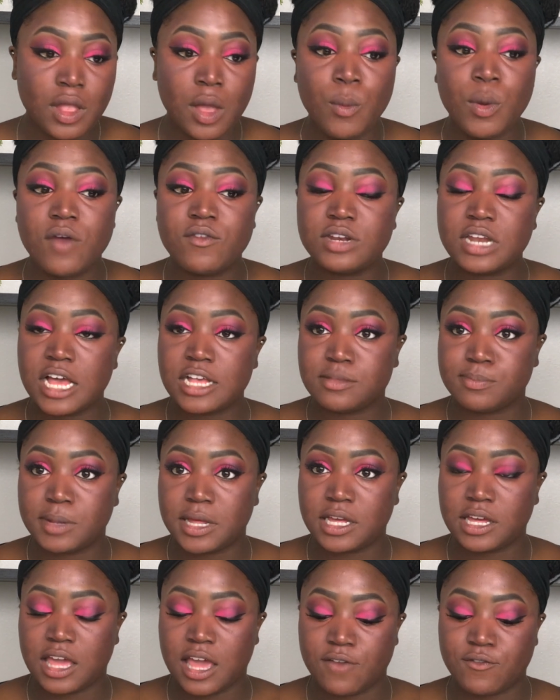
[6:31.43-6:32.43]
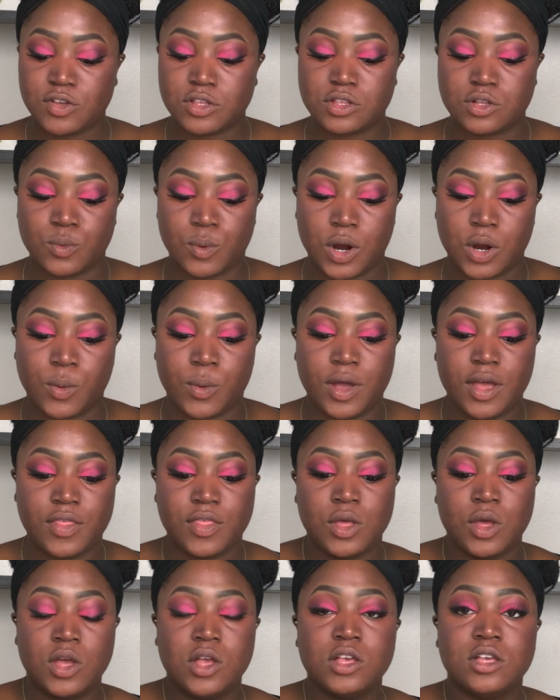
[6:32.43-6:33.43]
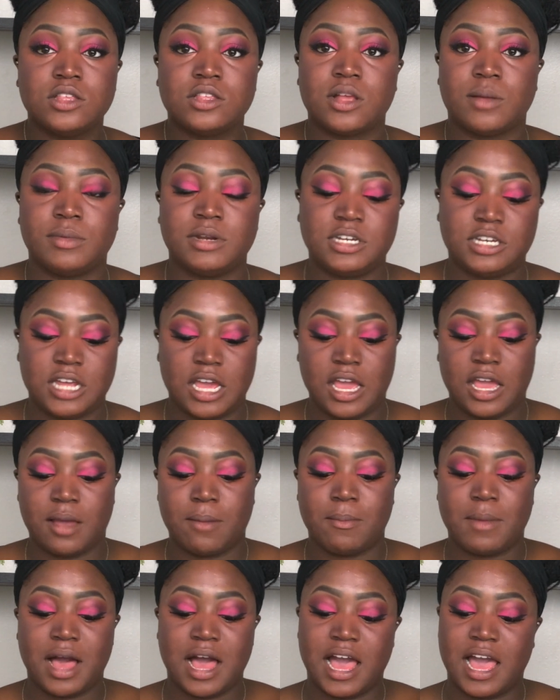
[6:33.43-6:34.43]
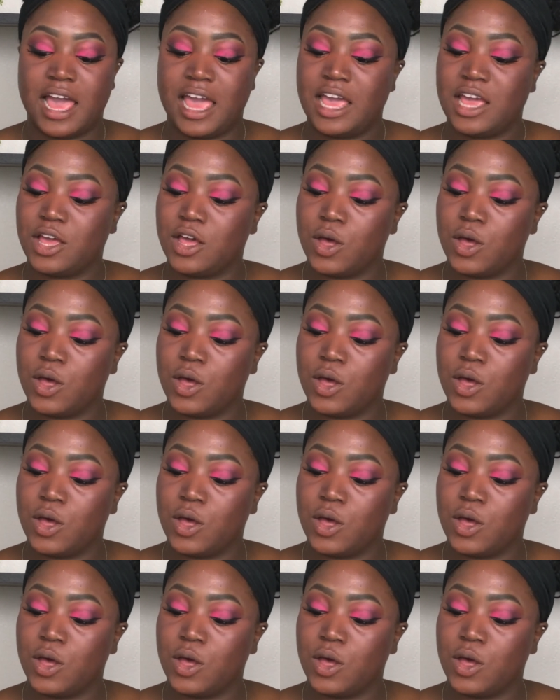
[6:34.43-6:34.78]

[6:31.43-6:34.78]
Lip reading: We have a nice blank canvas to work with. So I'm going to take my